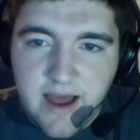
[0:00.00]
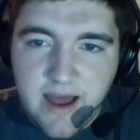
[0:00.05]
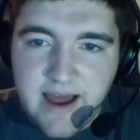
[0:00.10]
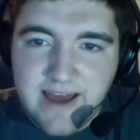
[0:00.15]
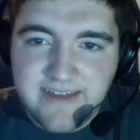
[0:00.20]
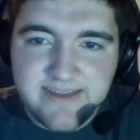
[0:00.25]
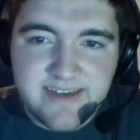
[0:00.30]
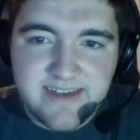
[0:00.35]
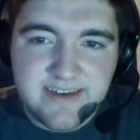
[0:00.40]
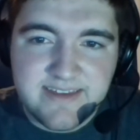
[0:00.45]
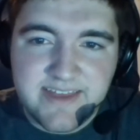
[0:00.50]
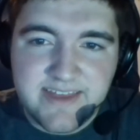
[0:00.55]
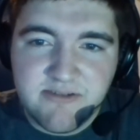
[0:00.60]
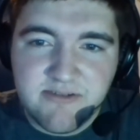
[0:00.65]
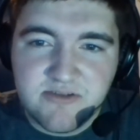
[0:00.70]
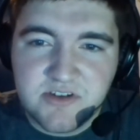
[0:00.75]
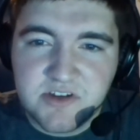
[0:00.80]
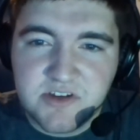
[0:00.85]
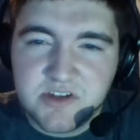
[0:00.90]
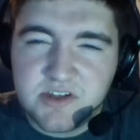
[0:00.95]
I think they
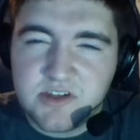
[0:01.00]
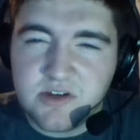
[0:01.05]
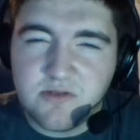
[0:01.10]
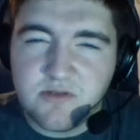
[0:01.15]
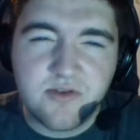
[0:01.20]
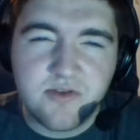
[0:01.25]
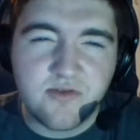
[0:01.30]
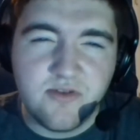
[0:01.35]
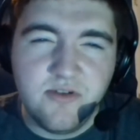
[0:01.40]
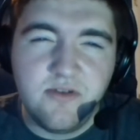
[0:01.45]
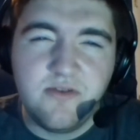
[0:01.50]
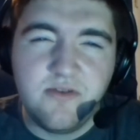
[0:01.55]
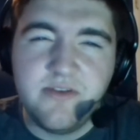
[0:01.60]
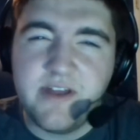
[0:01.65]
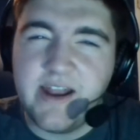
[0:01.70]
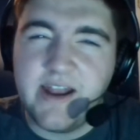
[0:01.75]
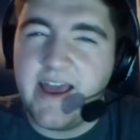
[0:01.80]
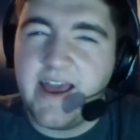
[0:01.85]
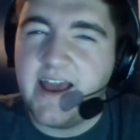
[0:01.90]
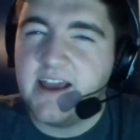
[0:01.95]
were just so thrilled
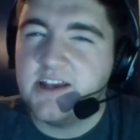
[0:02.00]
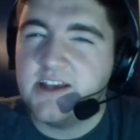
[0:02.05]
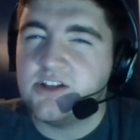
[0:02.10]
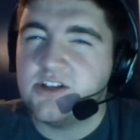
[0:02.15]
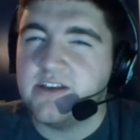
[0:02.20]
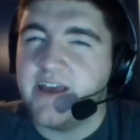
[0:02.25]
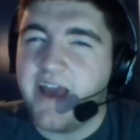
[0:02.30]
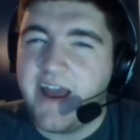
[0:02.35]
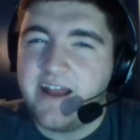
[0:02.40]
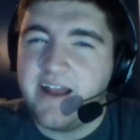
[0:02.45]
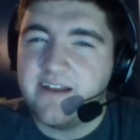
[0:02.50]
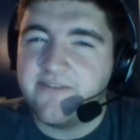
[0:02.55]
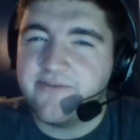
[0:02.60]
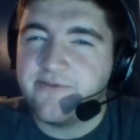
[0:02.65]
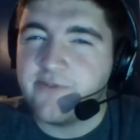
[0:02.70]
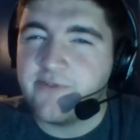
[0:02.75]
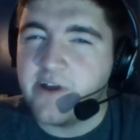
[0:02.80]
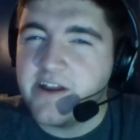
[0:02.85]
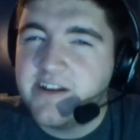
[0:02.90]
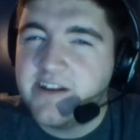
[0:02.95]
that I actually had a
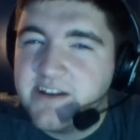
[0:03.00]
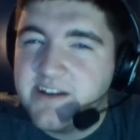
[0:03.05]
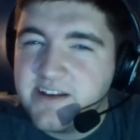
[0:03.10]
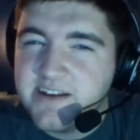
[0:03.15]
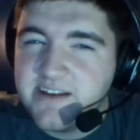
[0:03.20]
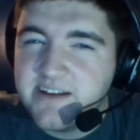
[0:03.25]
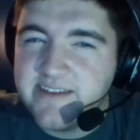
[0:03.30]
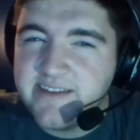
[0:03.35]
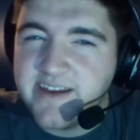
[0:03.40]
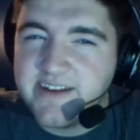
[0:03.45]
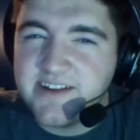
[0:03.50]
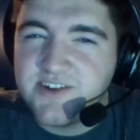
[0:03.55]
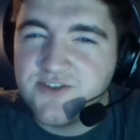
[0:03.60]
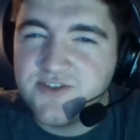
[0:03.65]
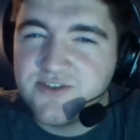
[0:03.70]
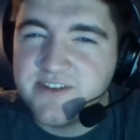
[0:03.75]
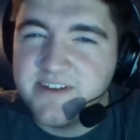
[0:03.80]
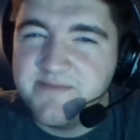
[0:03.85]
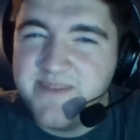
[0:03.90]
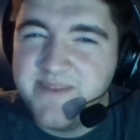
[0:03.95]
friend that
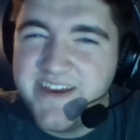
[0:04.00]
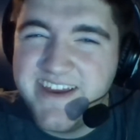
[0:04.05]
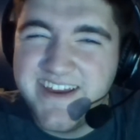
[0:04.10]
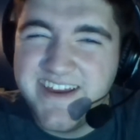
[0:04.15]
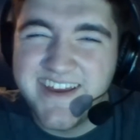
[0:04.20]
interested me,